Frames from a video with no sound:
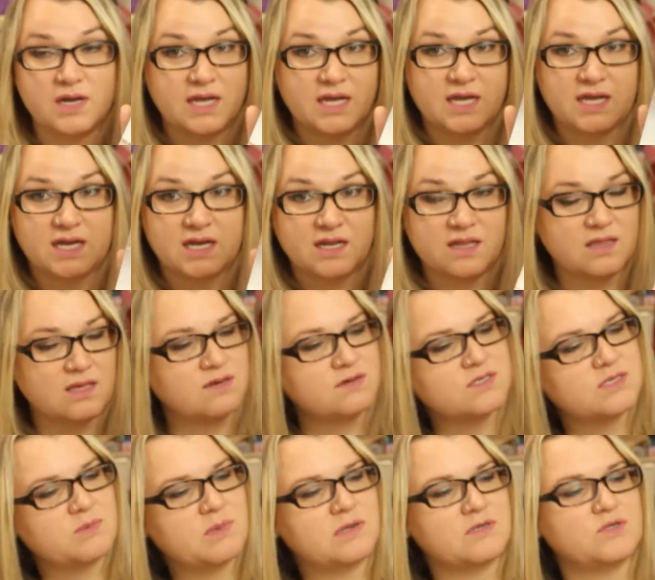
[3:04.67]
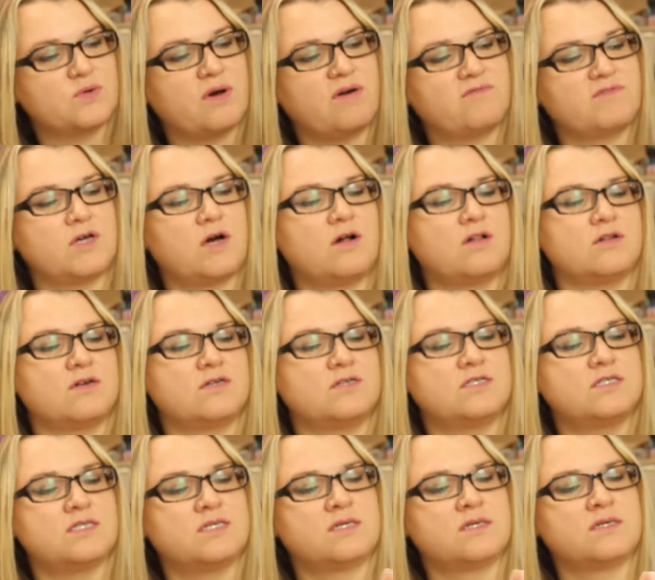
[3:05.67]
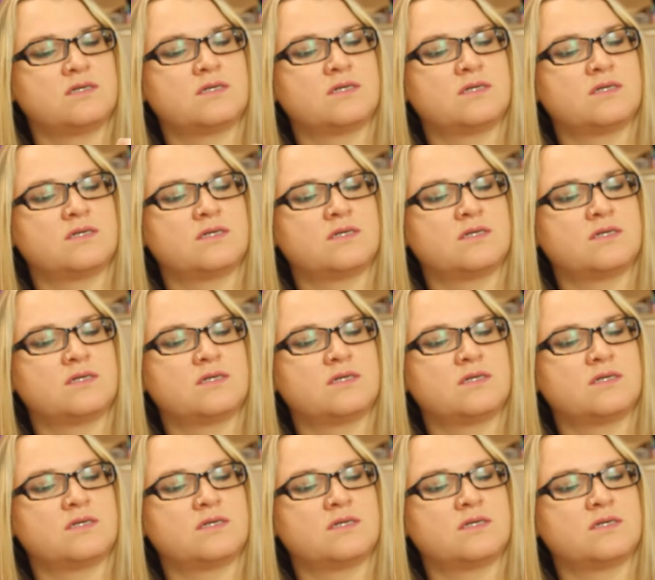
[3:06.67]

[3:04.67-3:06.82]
and I think it was about $12.